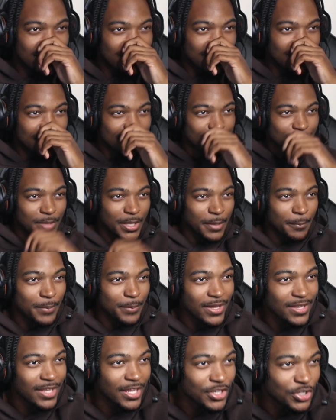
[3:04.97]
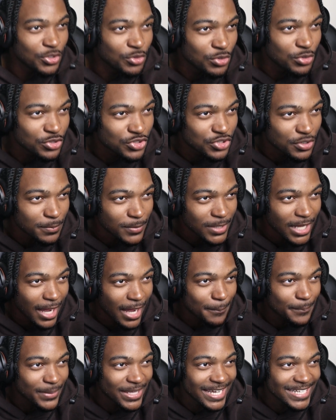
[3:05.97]
earth. Being better than you should
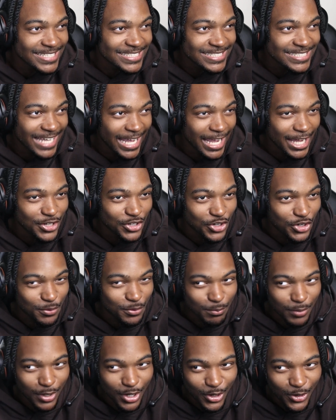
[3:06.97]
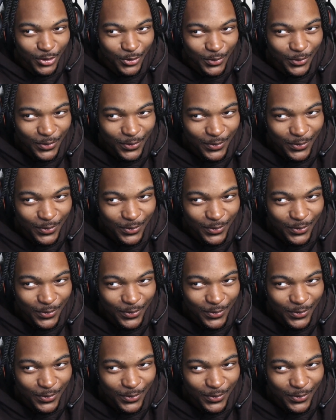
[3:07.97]
not be a standard, bro.